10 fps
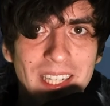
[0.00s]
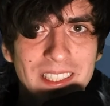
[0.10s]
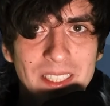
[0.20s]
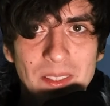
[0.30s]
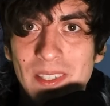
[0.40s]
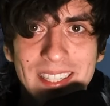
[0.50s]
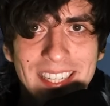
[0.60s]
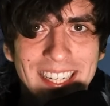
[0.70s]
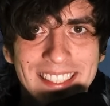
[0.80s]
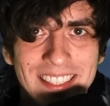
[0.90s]
like the
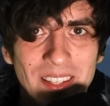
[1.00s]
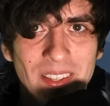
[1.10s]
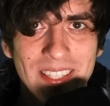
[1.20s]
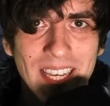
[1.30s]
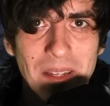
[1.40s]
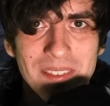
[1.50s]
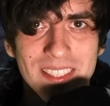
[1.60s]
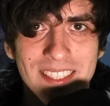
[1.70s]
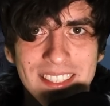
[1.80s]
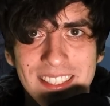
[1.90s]
Uragaan in other
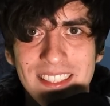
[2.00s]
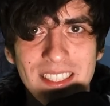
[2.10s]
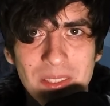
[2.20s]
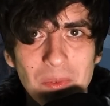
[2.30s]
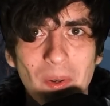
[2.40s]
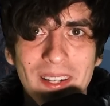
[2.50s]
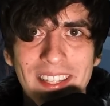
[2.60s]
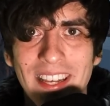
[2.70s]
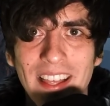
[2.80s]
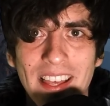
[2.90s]
games, this
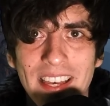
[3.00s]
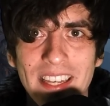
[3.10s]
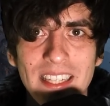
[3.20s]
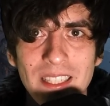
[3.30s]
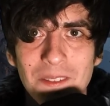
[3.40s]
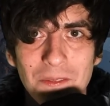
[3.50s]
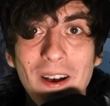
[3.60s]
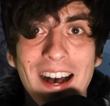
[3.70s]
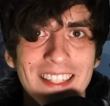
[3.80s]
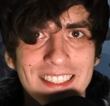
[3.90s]
one, it's
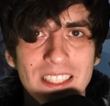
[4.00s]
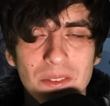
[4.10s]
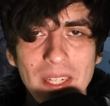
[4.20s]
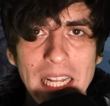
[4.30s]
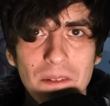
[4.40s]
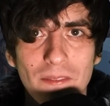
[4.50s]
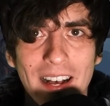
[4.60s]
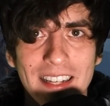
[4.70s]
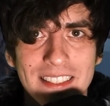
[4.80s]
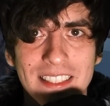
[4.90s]
fast, it's really
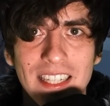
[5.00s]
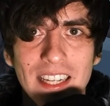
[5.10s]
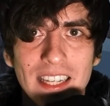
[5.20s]
fast.